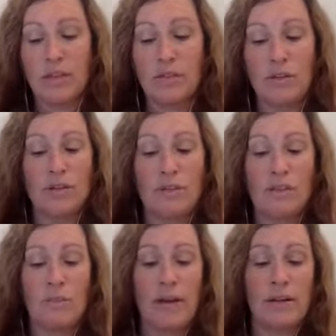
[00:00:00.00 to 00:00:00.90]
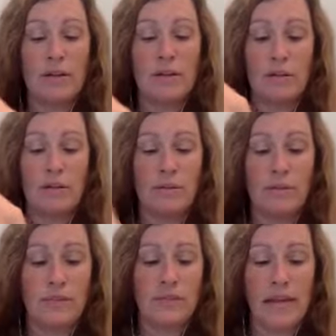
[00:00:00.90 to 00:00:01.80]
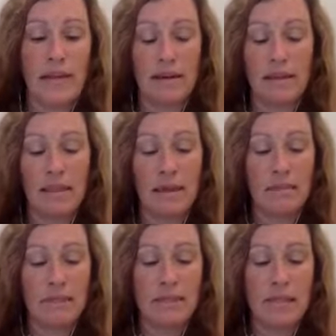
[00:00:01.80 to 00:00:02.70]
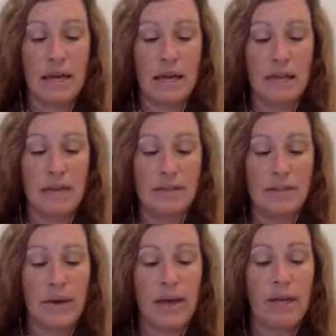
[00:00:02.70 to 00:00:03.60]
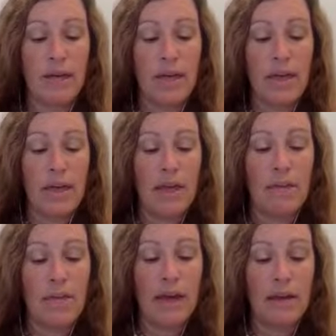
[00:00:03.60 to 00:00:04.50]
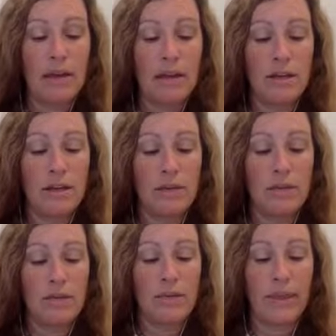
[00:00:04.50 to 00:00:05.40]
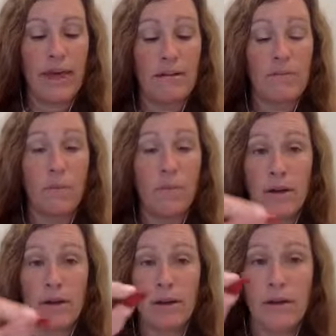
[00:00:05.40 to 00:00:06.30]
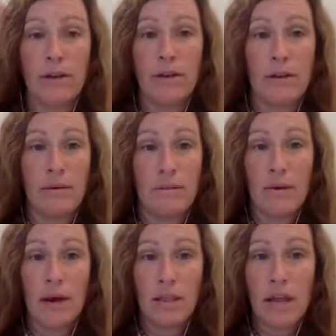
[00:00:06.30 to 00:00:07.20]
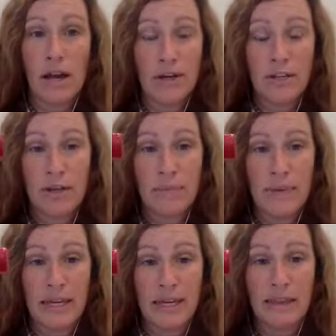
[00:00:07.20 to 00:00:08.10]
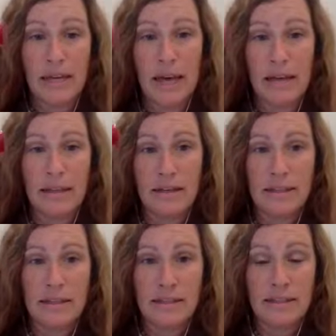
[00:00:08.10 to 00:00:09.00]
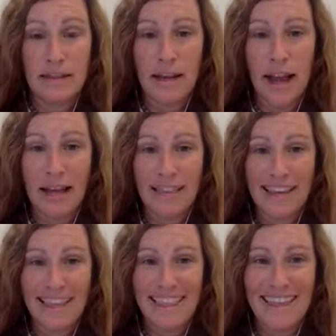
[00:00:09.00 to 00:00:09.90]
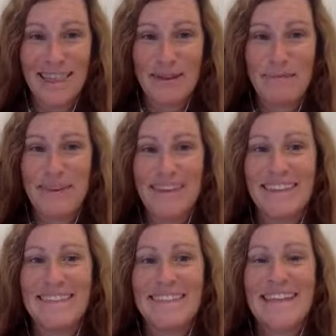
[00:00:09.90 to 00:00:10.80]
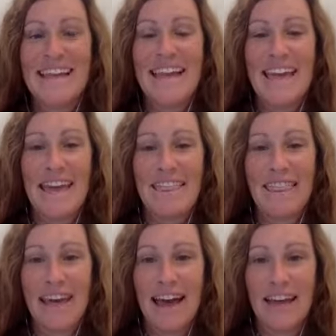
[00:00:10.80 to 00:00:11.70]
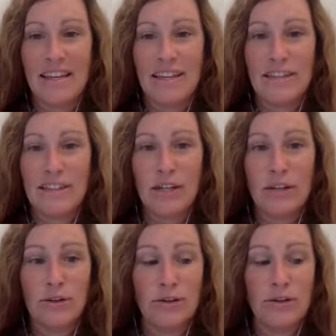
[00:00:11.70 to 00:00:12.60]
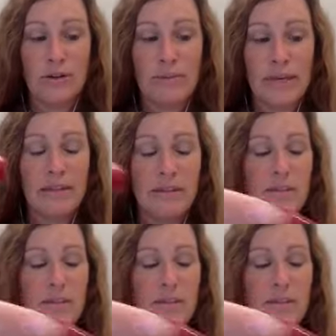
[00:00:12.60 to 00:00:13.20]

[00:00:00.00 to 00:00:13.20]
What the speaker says: So you just want to set them aside as well. And then you will have one larger bead that is not like the other beads, and that is your guru bead.